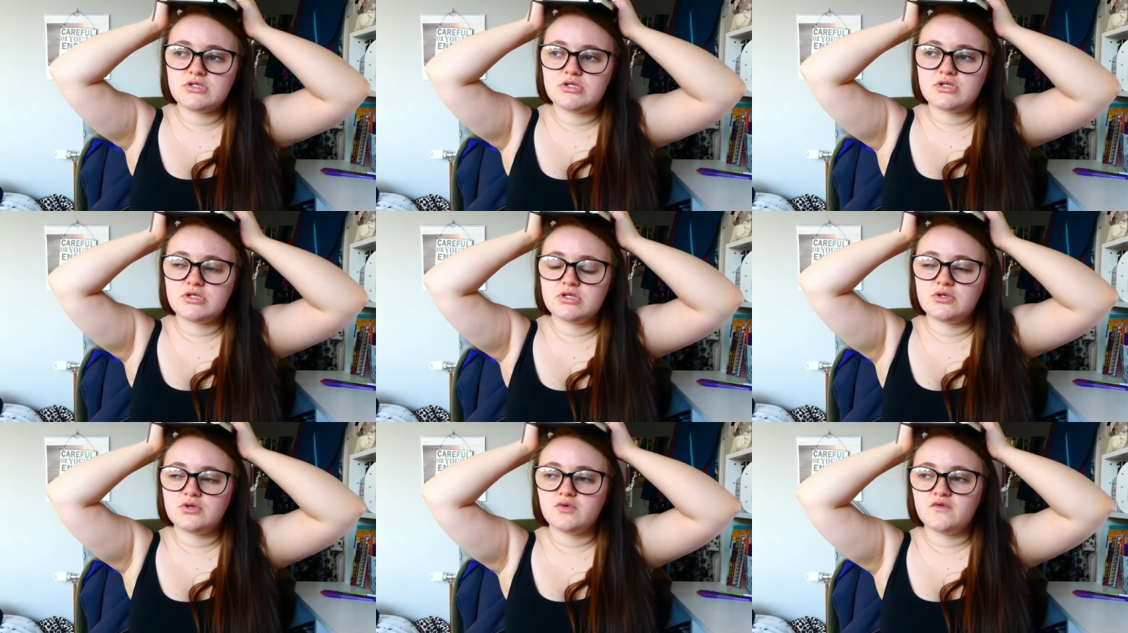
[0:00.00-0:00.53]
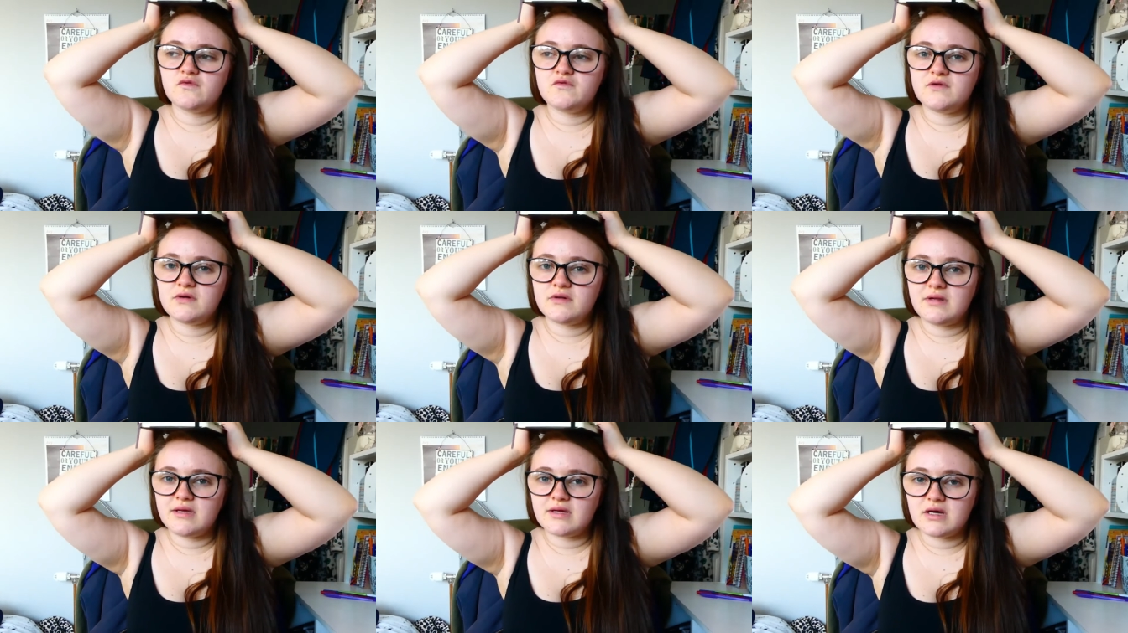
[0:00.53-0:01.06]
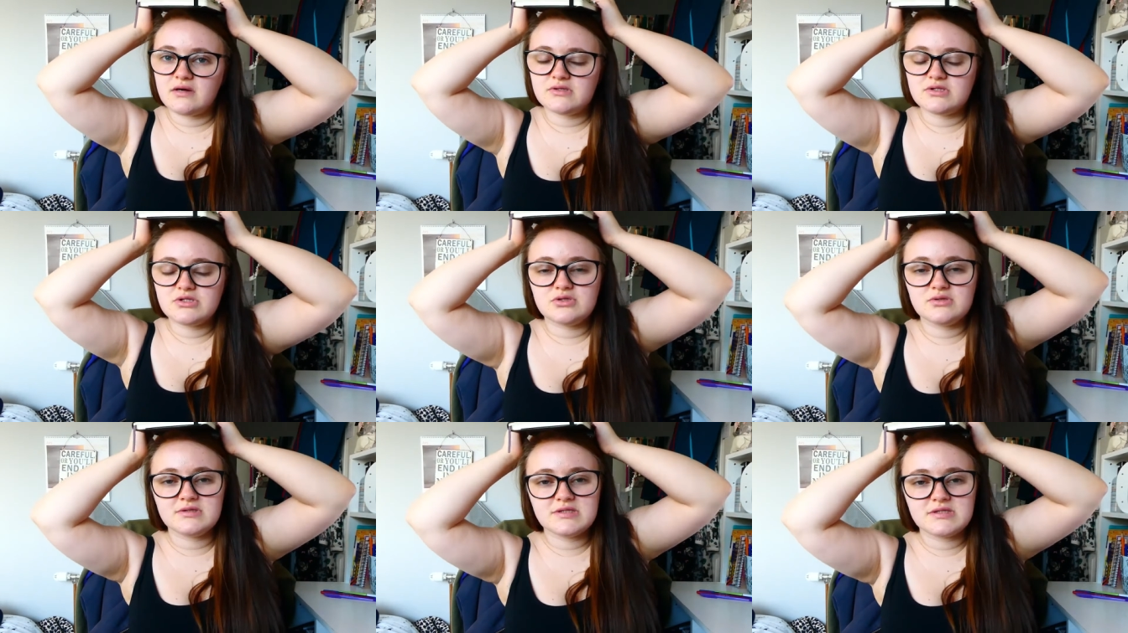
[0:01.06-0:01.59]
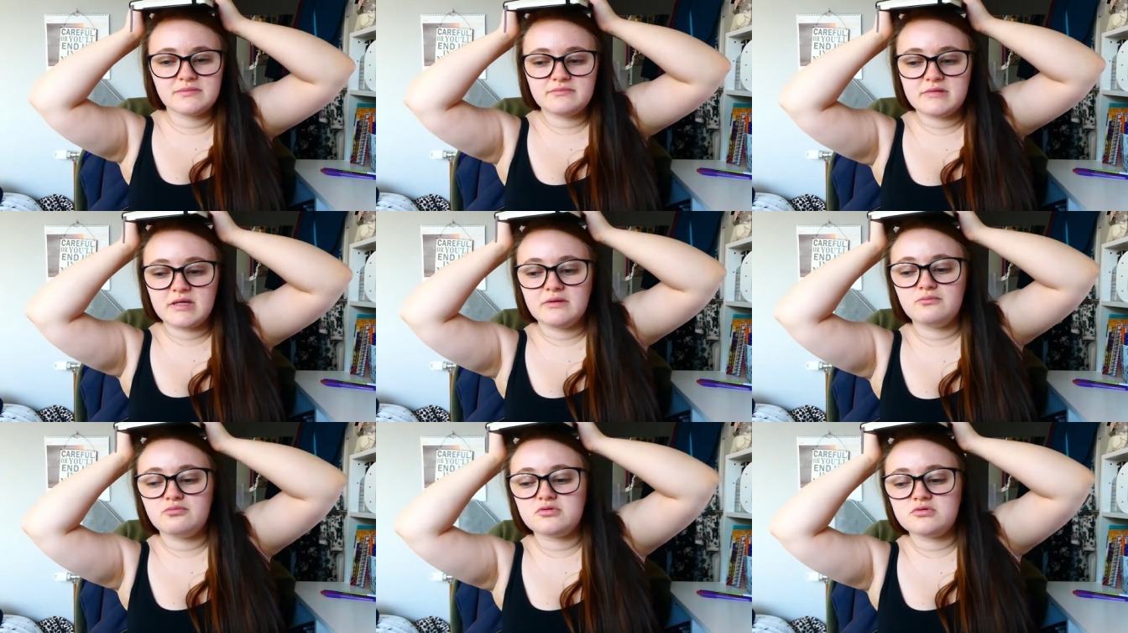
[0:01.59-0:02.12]
to feel like I was doing
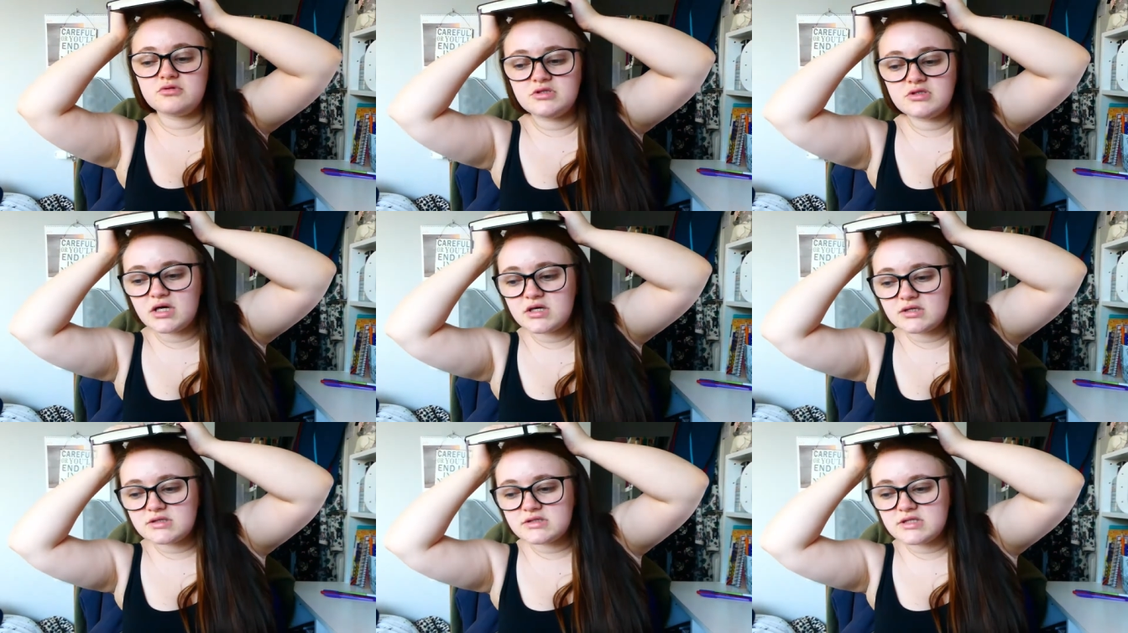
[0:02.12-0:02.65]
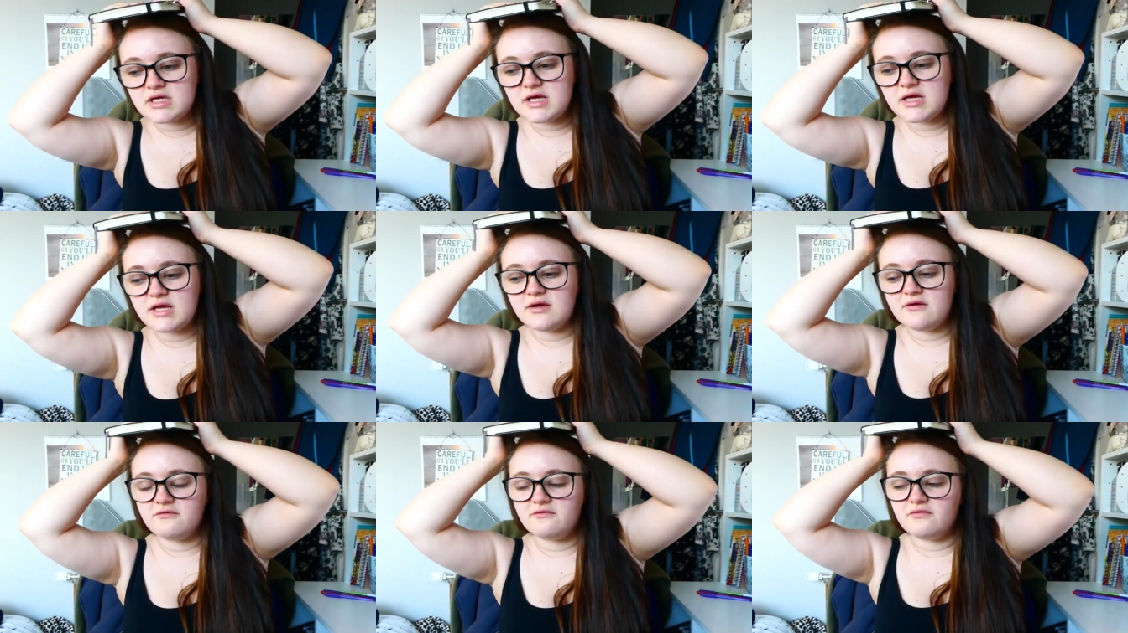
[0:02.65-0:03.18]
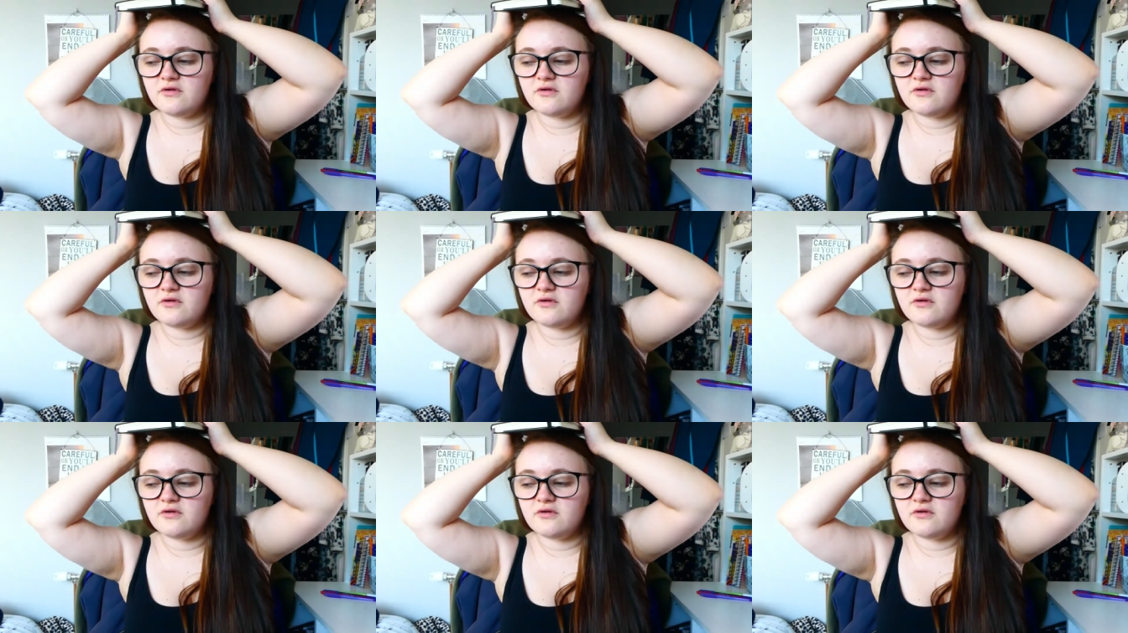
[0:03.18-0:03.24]
something productive